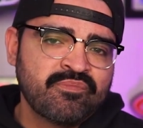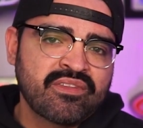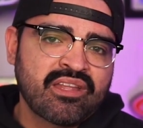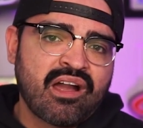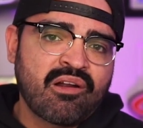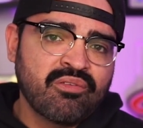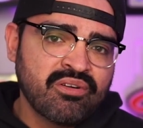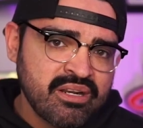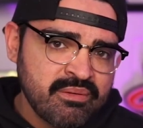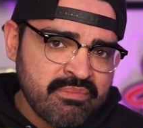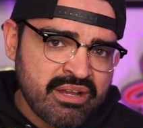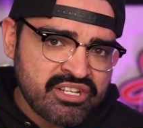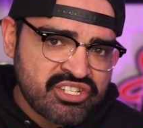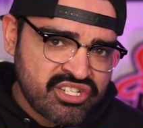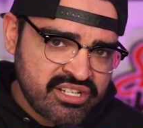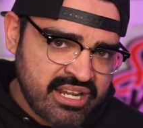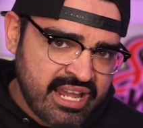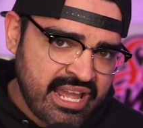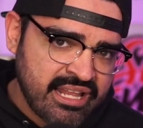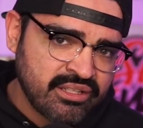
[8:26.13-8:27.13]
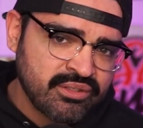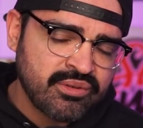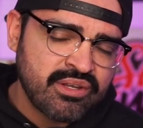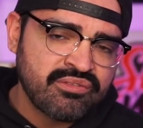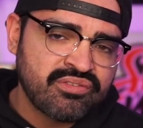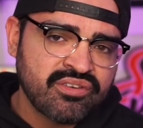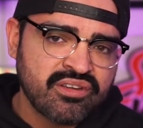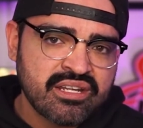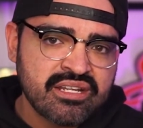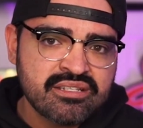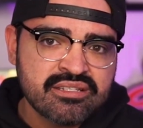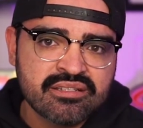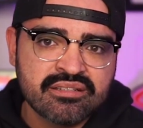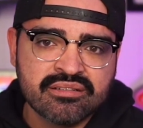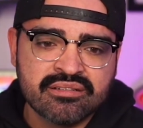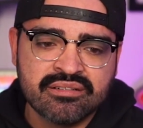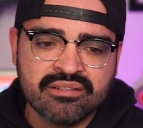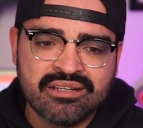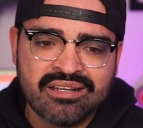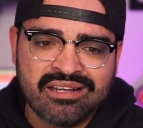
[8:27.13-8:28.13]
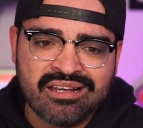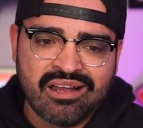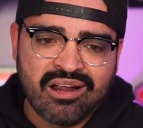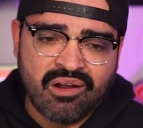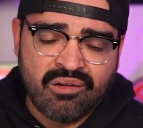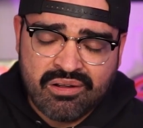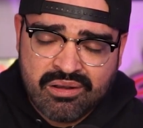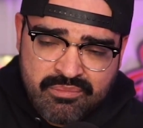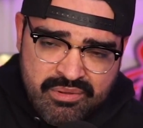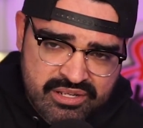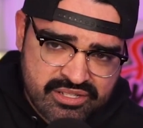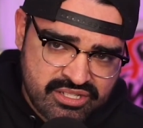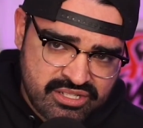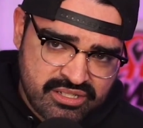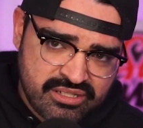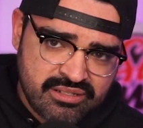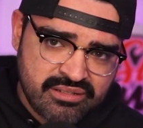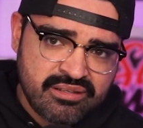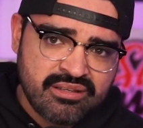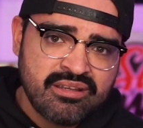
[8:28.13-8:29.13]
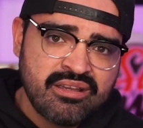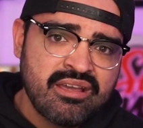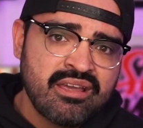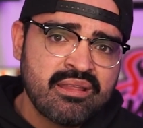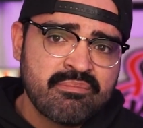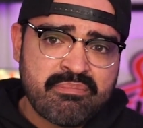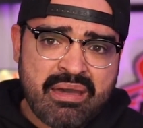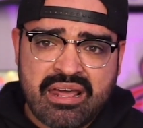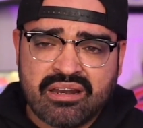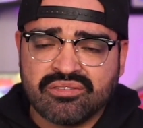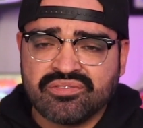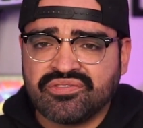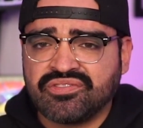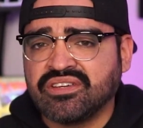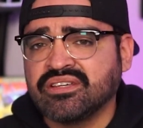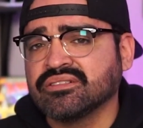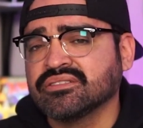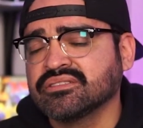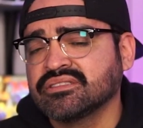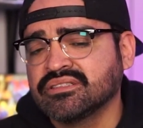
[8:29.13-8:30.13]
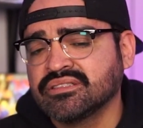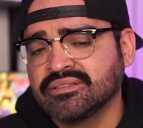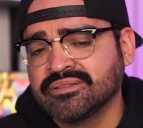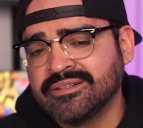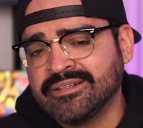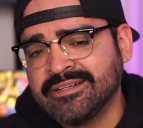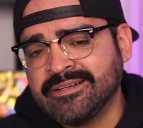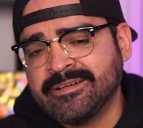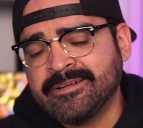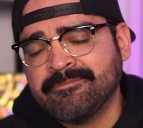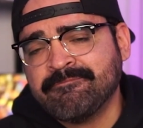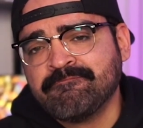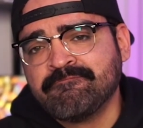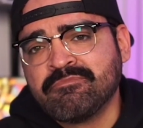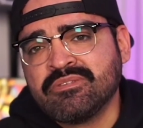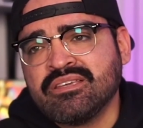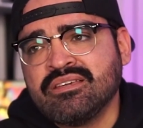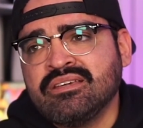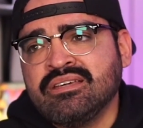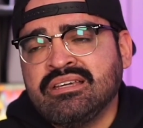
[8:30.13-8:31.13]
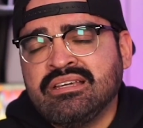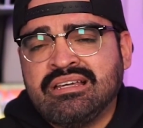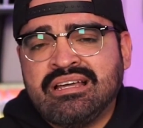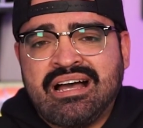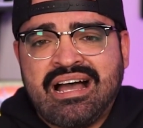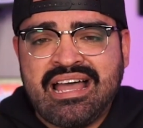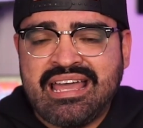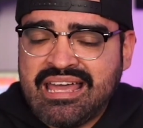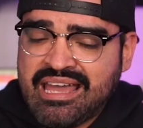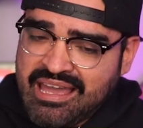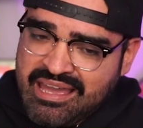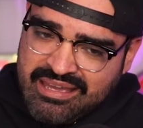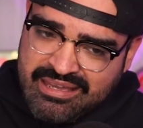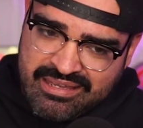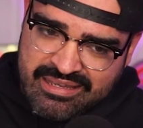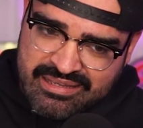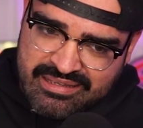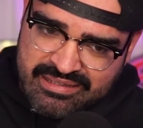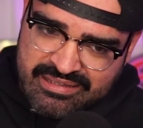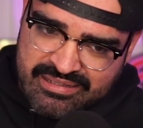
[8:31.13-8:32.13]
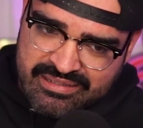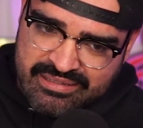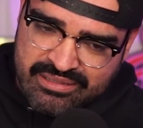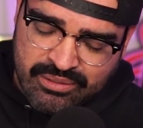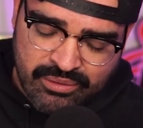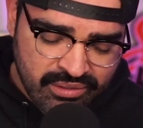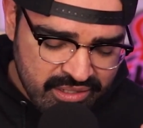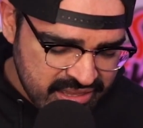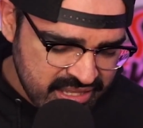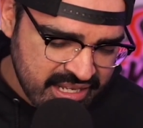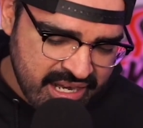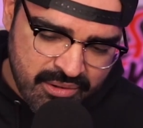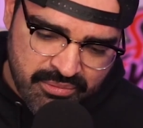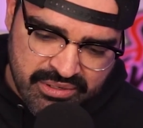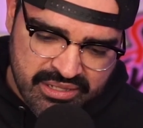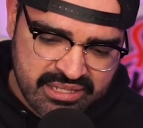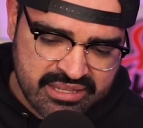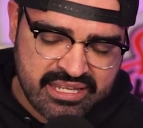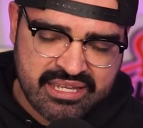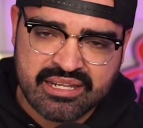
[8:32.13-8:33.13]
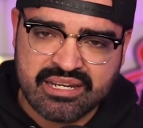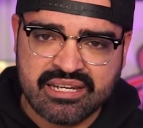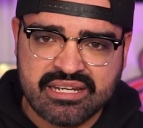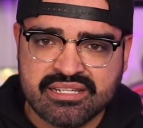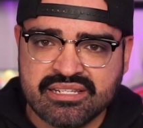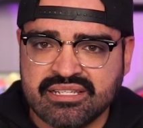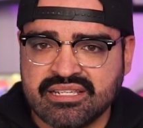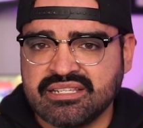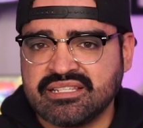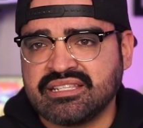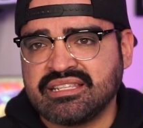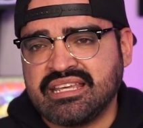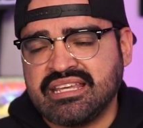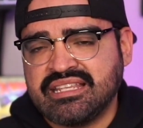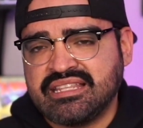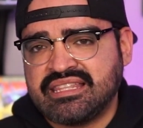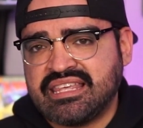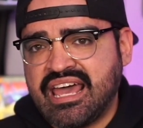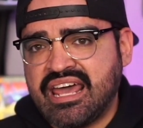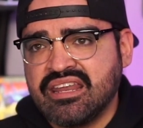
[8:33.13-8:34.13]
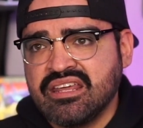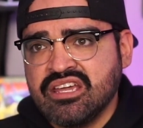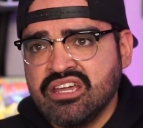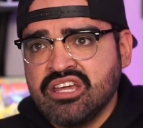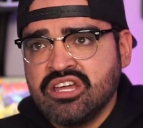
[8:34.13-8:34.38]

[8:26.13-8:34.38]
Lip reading: I already mentioned Halo Infinite. I already mentioned Battlefield. The only thing I really think it is that